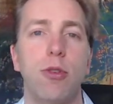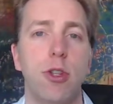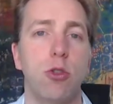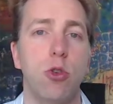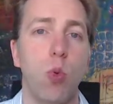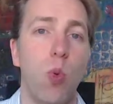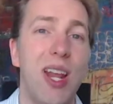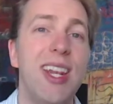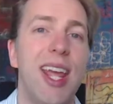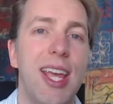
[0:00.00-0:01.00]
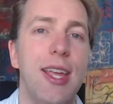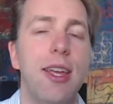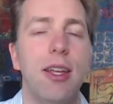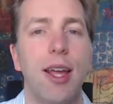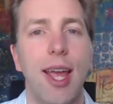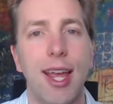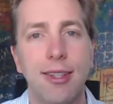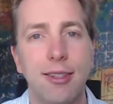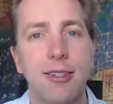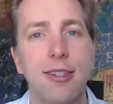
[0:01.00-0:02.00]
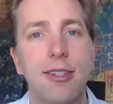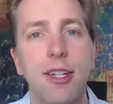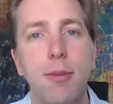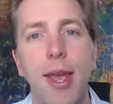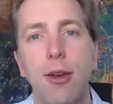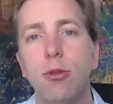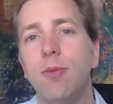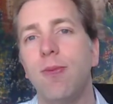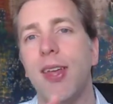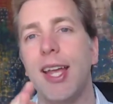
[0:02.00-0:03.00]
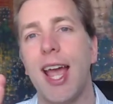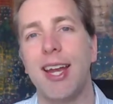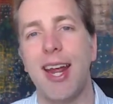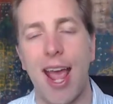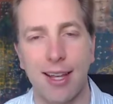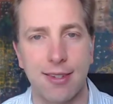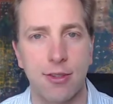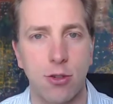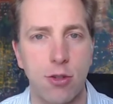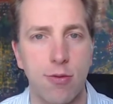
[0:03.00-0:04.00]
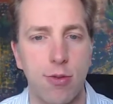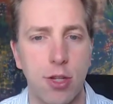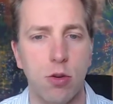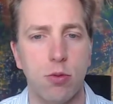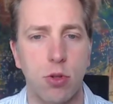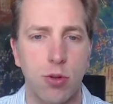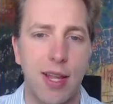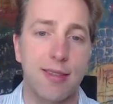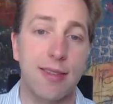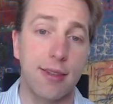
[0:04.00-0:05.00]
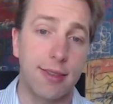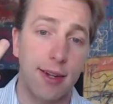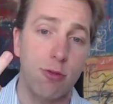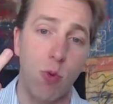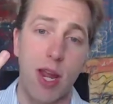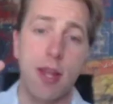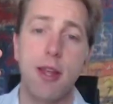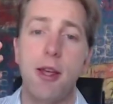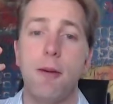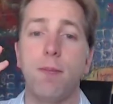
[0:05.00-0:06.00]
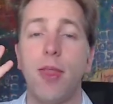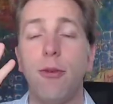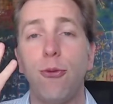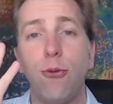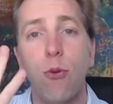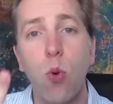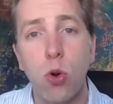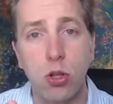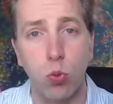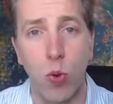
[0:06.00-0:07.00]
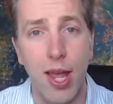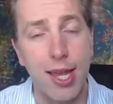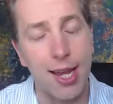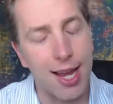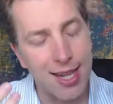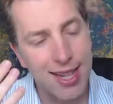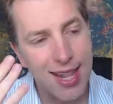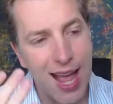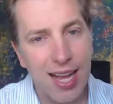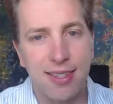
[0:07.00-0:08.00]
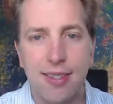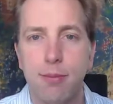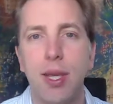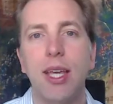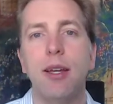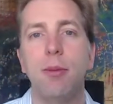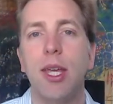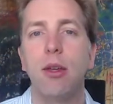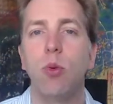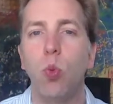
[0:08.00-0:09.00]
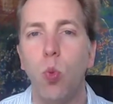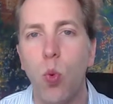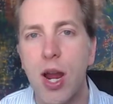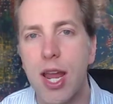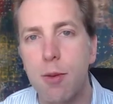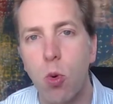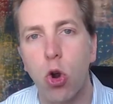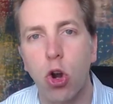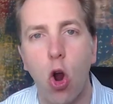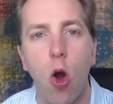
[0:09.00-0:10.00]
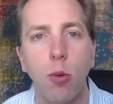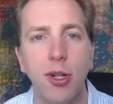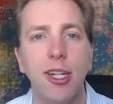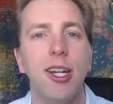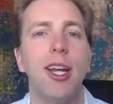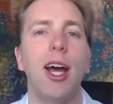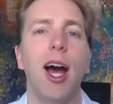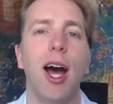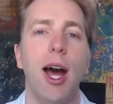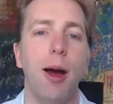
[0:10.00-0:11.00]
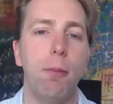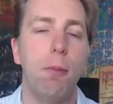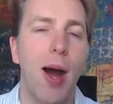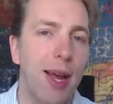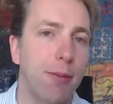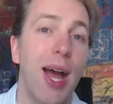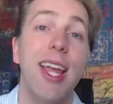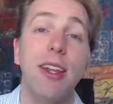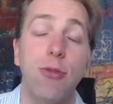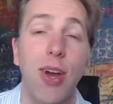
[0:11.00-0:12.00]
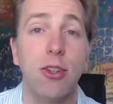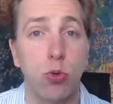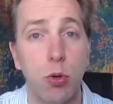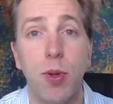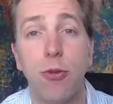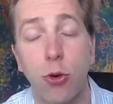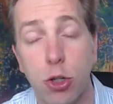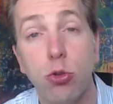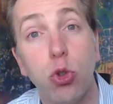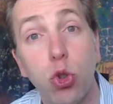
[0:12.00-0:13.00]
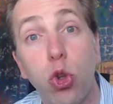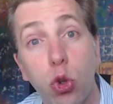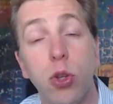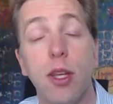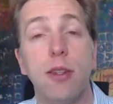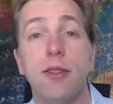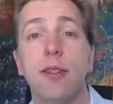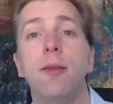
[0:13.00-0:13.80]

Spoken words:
So when they enter their email, they get access to the video. So that's the third way. The fourth way, and that's becoming way more common, my advice would be for you to do this,